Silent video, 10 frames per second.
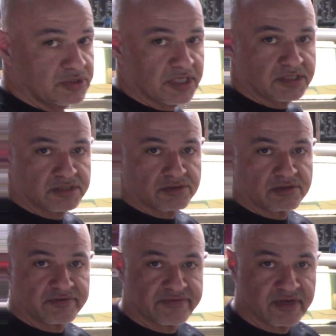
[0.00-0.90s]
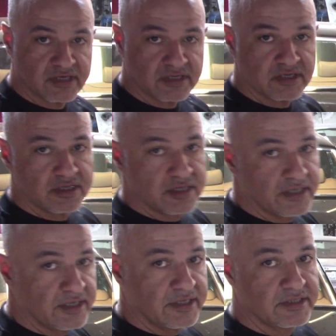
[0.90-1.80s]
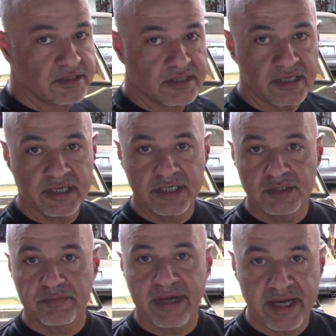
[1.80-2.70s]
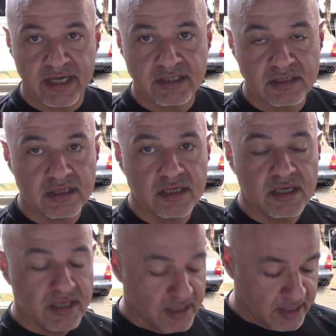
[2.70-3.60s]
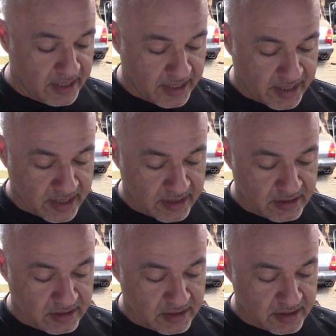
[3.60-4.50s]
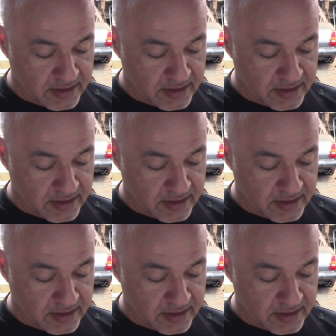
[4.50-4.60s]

sensor on the front is bad, and